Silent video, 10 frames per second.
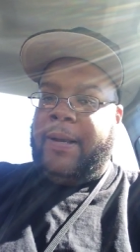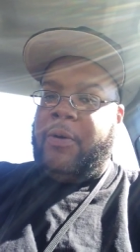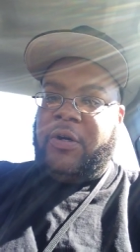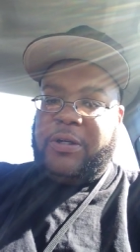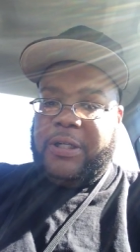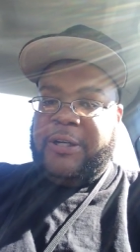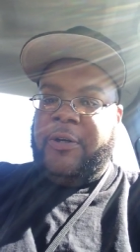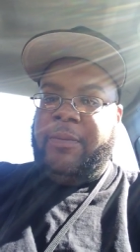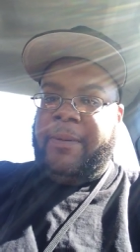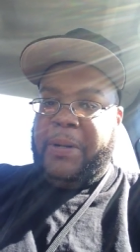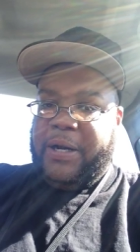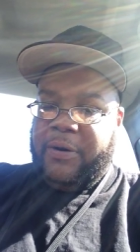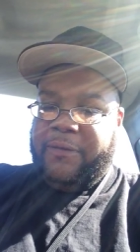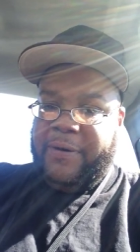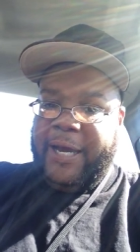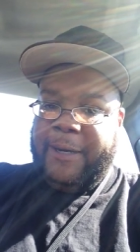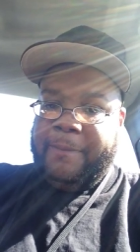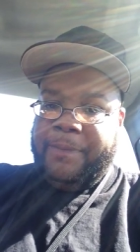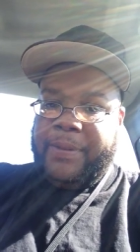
and I'm going to continue to be a Buccaneer fan